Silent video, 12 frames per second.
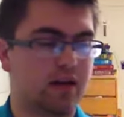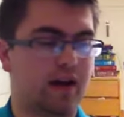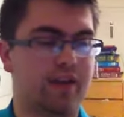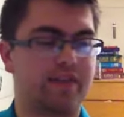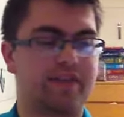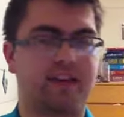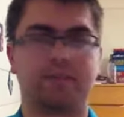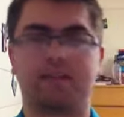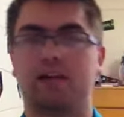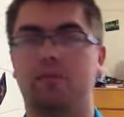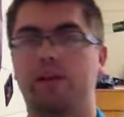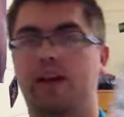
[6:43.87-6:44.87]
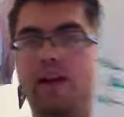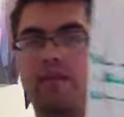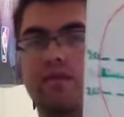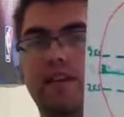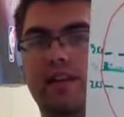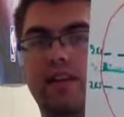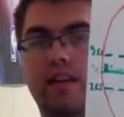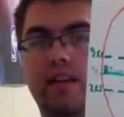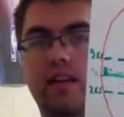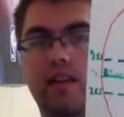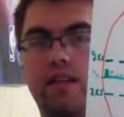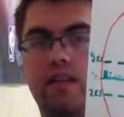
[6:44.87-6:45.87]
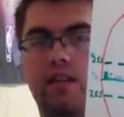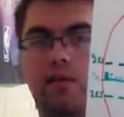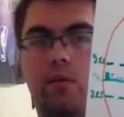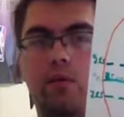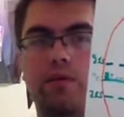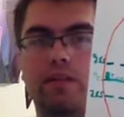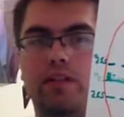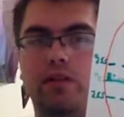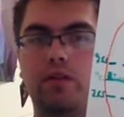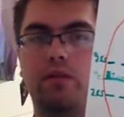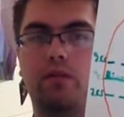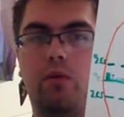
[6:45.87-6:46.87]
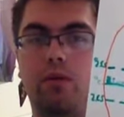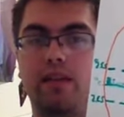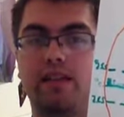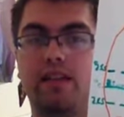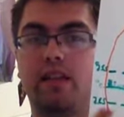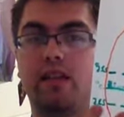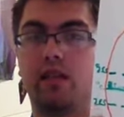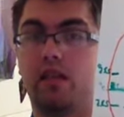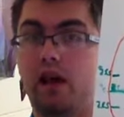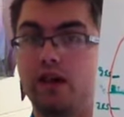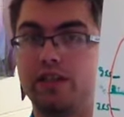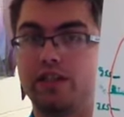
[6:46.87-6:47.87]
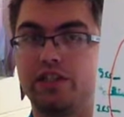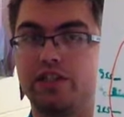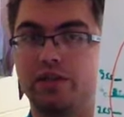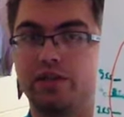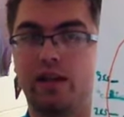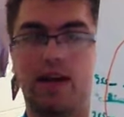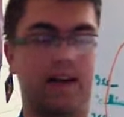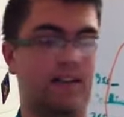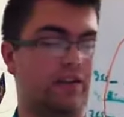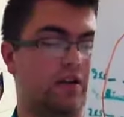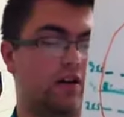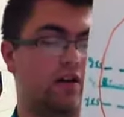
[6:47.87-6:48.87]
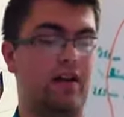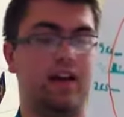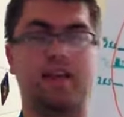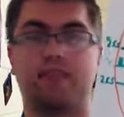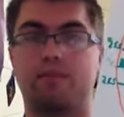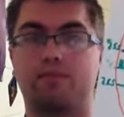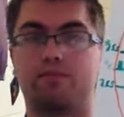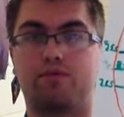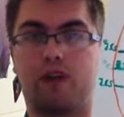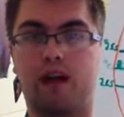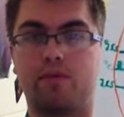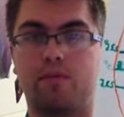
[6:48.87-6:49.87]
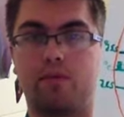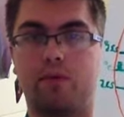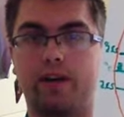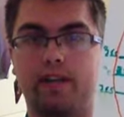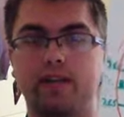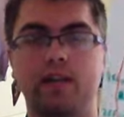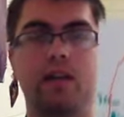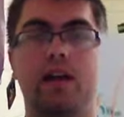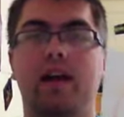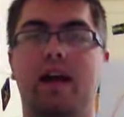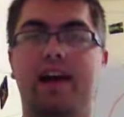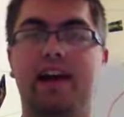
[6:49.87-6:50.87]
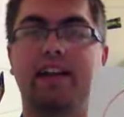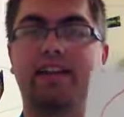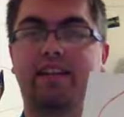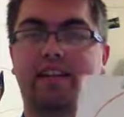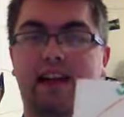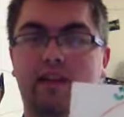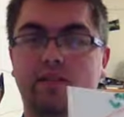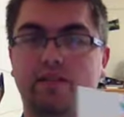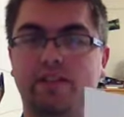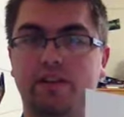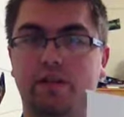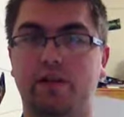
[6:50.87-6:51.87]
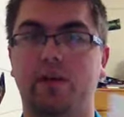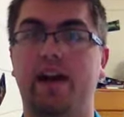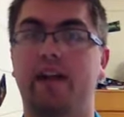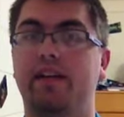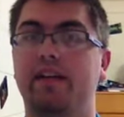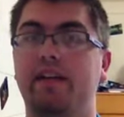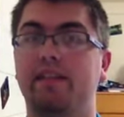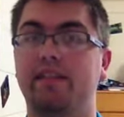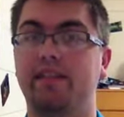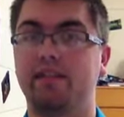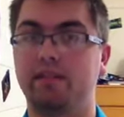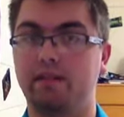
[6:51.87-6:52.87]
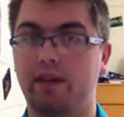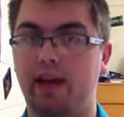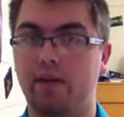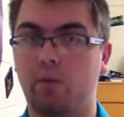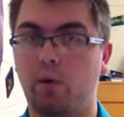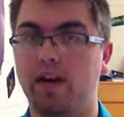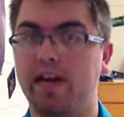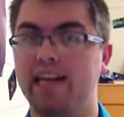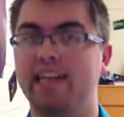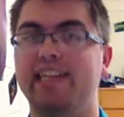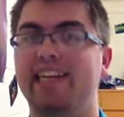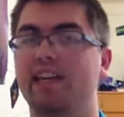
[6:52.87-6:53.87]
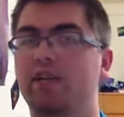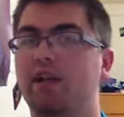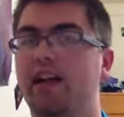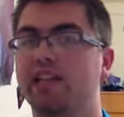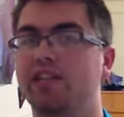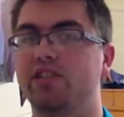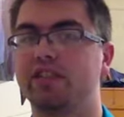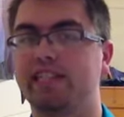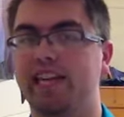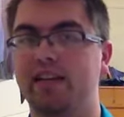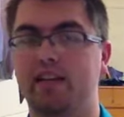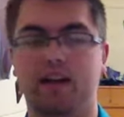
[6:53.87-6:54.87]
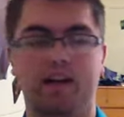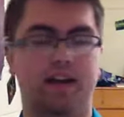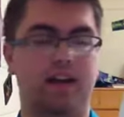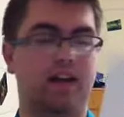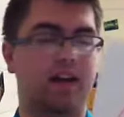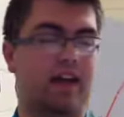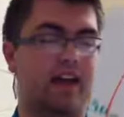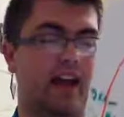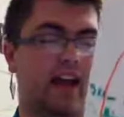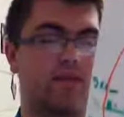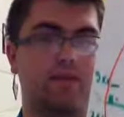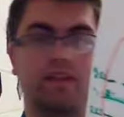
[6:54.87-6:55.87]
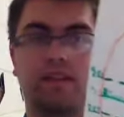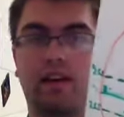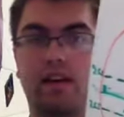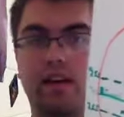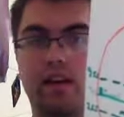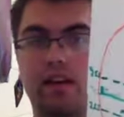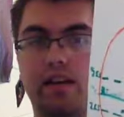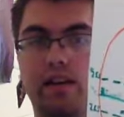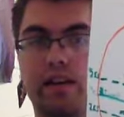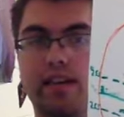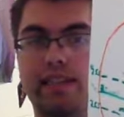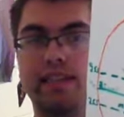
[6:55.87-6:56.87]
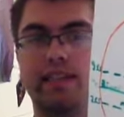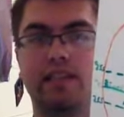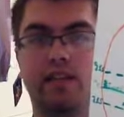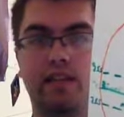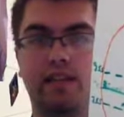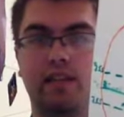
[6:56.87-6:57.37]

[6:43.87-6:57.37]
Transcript: At the same time, we have the two important longitude lines are the prime meridian and at 0 and at 180 the international date line. Everything east